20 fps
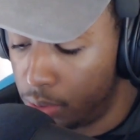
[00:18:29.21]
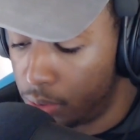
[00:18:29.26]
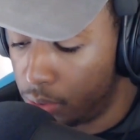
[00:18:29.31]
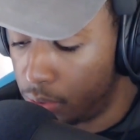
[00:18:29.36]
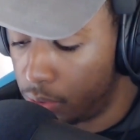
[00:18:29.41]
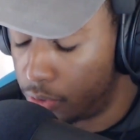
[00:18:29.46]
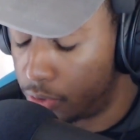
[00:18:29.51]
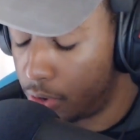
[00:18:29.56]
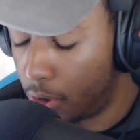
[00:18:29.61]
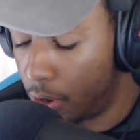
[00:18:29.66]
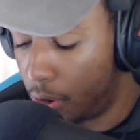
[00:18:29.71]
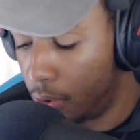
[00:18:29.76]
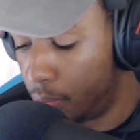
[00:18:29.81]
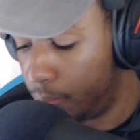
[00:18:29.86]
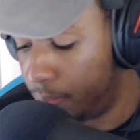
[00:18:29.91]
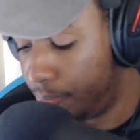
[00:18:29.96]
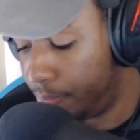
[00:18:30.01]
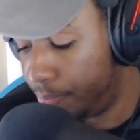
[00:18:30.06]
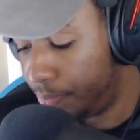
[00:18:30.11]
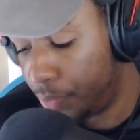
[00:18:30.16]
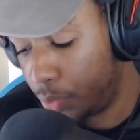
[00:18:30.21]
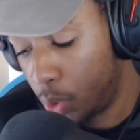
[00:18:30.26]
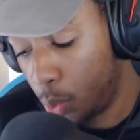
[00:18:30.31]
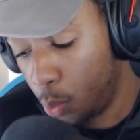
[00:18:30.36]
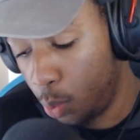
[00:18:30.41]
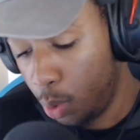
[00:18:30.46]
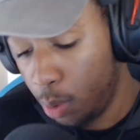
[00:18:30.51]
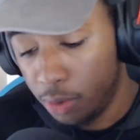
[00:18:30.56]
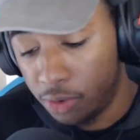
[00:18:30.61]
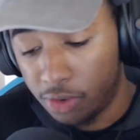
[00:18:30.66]
So
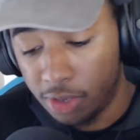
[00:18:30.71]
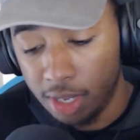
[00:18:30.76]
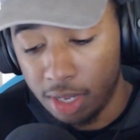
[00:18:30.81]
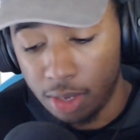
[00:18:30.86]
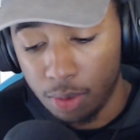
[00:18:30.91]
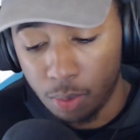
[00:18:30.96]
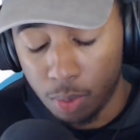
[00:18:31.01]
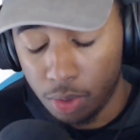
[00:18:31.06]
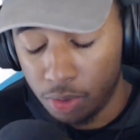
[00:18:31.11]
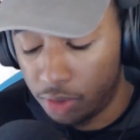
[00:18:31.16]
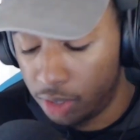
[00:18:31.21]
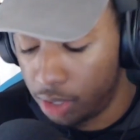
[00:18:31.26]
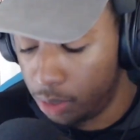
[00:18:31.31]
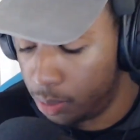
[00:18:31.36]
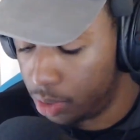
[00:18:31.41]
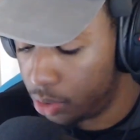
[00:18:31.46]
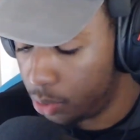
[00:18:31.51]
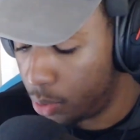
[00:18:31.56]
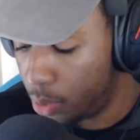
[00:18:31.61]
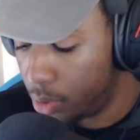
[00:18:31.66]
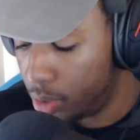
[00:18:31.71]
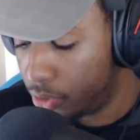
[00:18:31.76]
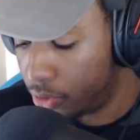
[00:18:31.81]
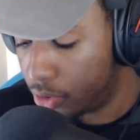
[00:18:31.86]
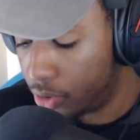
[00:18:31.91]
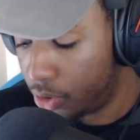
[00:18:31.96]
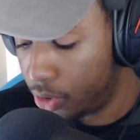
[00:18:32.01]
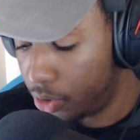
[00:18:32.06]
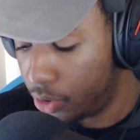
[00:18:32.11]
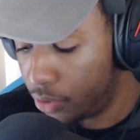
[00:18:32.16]
we will see. We'll see what the Warriors are
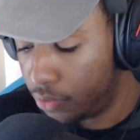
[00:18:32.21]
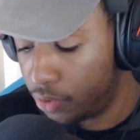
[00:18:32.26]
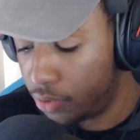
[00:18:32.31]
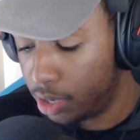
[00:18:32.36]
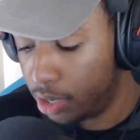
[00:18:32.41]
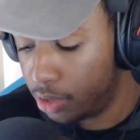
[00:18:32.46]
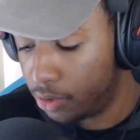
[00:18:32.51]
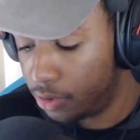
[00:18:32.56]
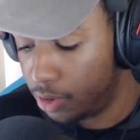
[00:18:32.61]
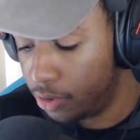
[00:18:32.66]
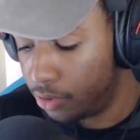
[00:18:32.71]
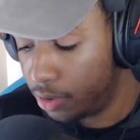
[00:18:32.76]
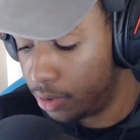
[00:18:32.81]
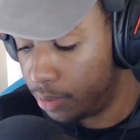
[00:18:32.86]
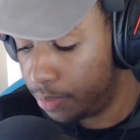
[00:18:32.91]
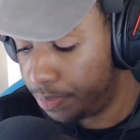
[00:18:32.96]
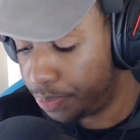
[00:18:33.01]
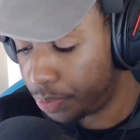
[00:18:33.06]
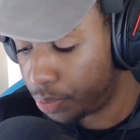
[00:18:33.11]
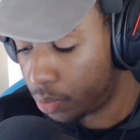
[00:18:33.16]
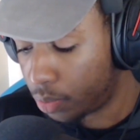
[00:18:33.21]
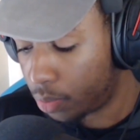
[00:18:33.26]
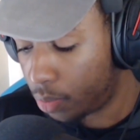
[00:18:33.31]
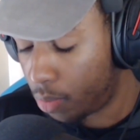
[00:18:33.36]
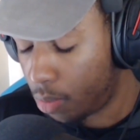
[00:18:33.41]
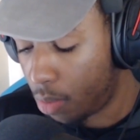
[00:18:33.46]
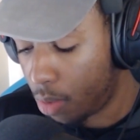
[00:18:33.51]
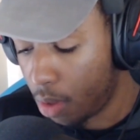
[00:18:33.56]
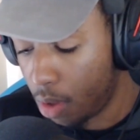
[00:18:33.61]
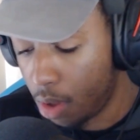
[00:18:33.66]
going to do for next season.
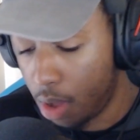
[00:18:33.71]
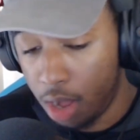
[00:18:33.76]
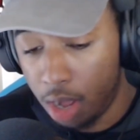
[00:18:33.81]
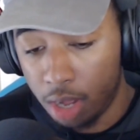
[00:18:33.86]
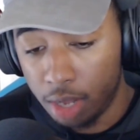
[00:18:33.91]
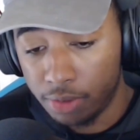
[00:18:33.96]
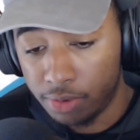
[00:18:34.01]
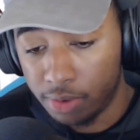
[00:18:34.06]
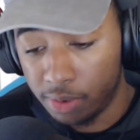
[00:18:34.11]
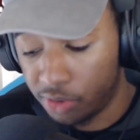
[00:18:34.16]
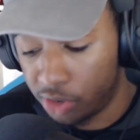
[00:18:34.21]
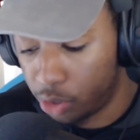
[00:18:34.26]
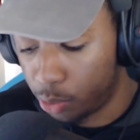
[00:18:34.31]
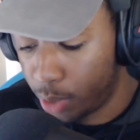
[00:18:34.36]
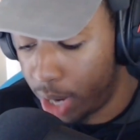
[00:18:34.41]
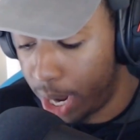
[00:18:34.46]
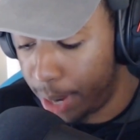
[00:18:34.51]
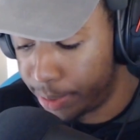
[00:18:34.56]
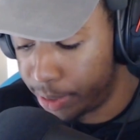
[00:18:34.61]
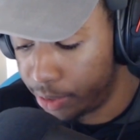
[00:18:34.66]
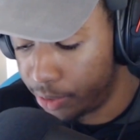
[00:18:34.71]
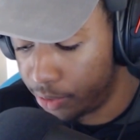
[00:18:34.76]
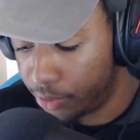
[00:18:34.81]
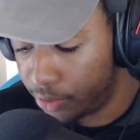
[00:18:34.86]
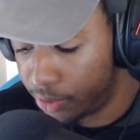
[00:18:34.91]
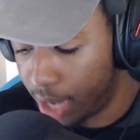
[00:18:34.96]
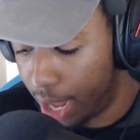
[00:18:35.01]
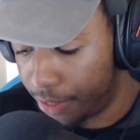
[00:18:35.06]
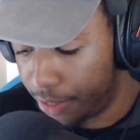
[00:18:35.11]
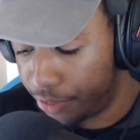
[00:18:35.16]
In terms of the Raptors, I